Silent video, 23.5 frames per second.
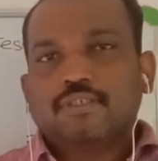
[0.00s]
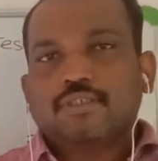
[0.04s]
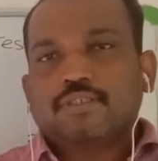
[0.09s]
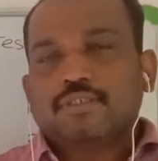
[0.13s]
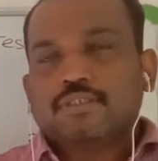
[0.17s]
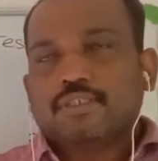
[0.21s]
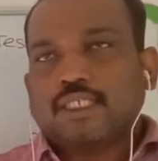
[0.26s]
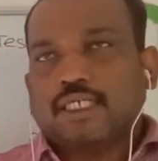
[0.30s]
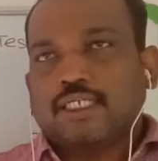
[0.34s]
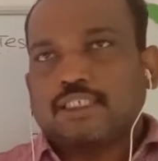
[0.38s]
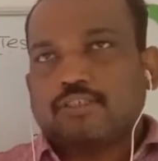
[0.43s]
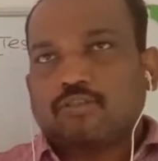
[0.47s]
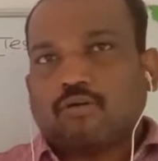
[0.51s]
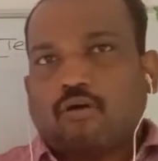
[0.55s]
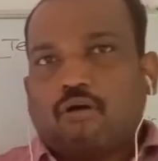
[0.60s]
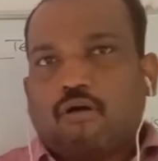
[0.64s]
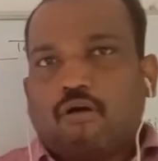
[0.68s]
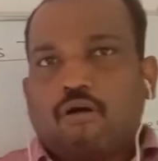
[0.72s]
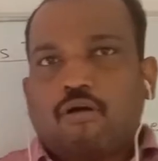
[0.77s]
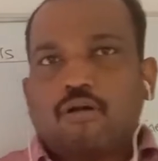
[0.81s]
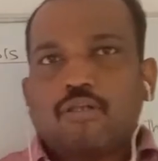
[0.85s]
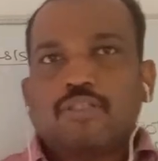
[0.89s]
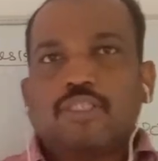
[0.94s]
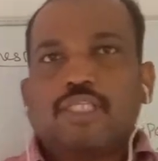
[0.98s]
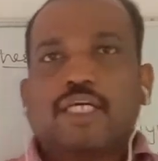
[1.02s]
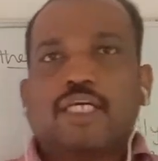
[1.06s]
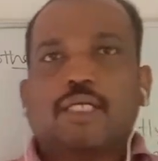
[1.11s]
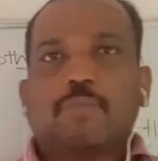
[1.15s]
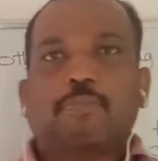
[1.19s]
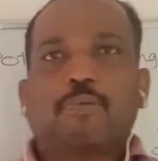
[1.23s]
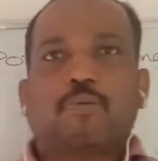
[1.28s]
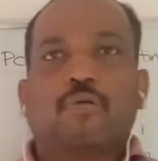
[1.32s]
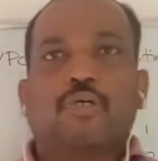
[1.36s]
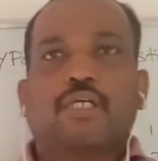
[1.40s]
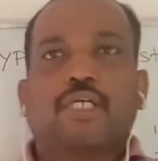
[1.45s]
that all their
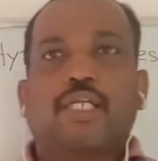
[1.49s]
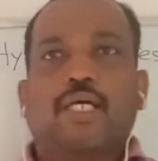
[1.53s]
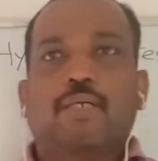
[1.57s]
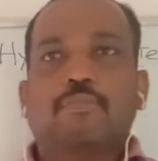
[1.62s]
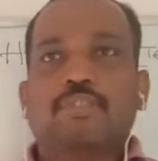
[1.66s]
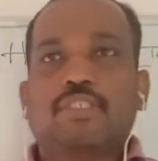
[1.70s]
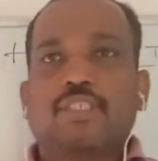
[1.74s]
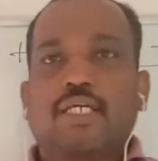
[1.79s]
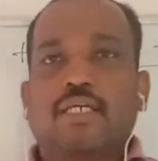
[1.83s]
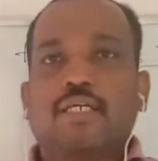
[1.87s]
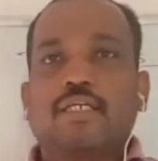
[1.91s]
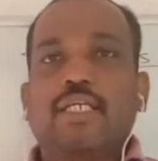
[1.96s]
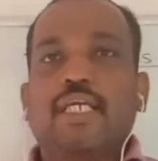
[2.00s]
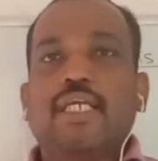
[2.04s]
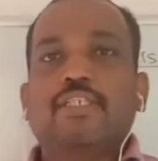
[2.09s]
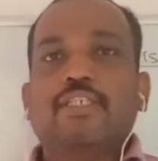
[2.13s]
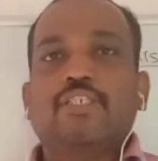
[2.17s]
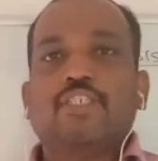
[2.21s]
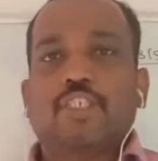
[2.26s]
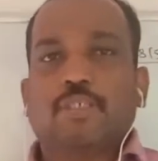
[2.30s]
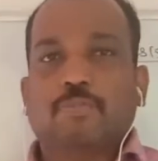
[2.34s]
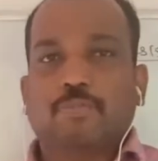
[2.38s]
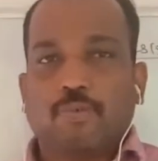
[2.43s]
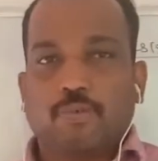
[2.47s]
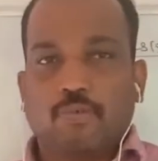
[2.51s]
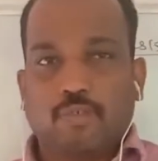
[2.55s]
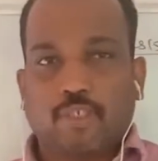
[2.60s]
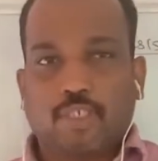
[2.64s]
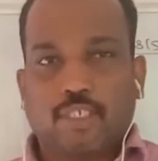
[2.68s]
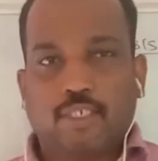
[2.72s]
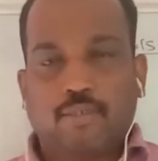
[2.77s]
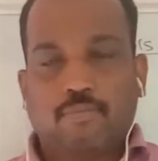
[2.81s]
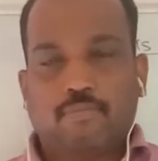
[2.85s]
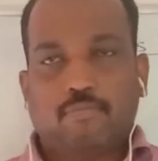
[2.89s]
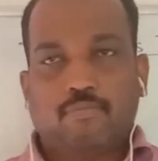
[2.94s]
programs are nature
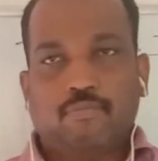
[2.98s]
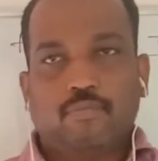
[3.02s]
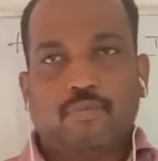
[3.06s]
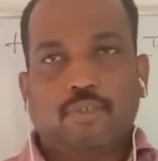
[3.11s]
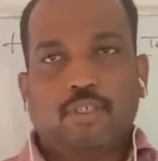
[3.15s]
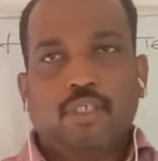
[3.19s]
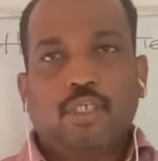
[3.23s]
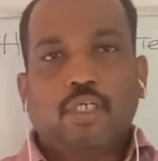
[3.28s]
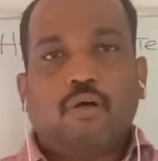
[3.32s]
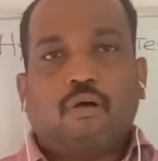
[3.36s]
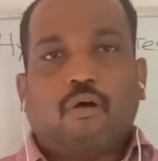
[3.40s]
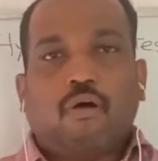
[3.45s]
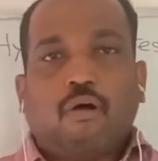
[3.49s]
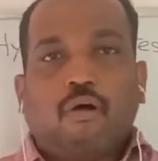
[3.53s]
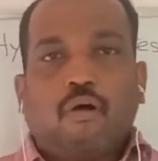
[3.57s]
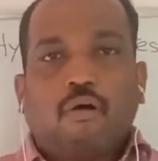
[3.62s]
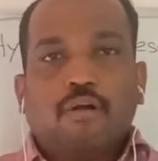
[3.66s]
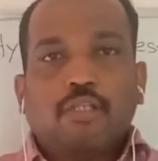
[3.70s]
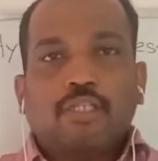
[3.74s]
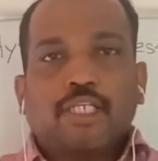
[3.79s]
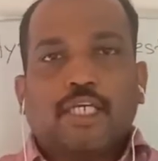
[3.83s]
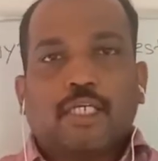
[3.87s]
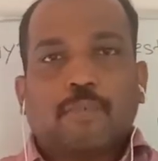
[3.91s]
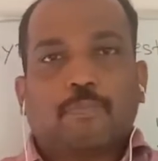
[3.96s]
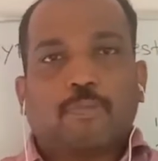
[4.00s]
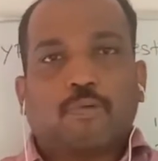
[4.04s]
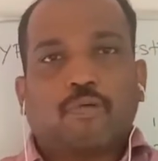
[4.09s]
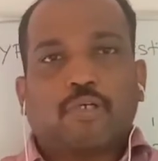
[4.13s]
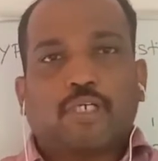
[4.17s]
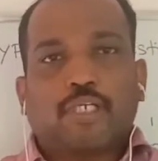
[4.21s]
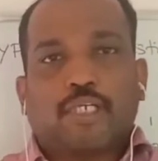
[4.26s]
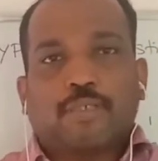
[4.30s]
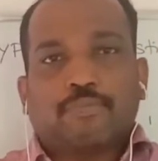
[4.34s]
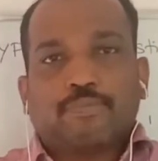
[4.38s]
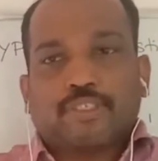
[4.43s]
program, all their
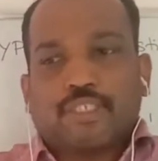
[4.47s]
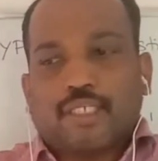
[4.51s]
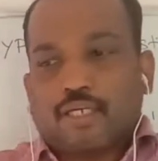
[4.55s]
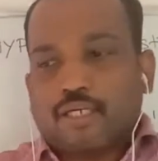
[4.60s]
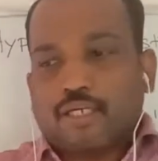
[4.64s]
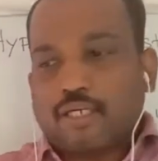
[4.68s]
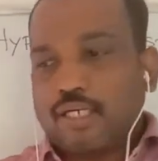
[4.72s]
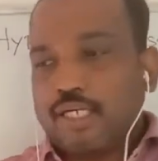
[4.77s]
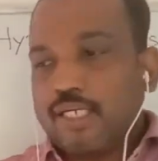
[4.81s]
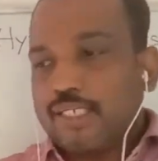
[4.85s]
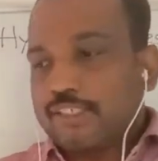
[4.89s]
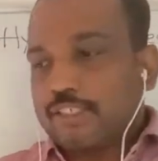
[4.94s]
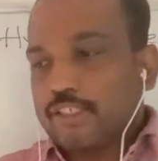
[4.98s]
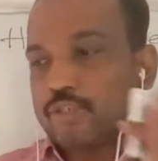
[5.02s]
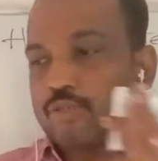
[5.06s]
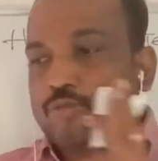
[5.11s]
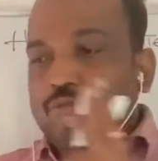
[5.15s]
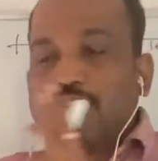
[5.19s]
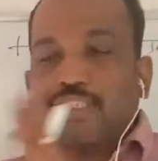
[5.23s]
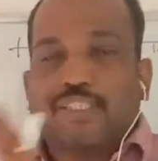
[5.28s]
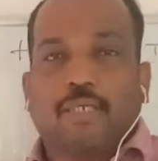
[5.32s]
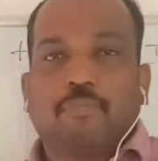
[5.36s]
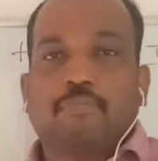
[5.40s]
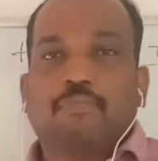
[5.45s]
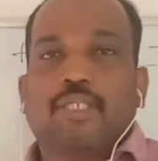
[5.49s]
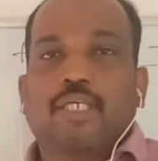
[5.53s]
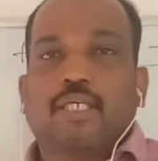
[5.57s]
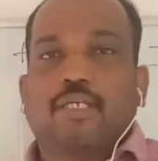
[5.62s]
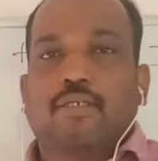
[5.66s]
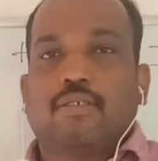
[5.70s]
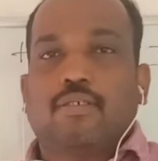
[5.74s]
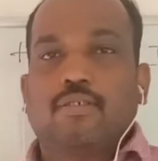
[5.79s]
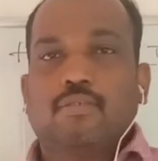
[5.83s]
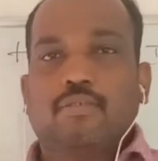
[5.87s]
programs are related to something,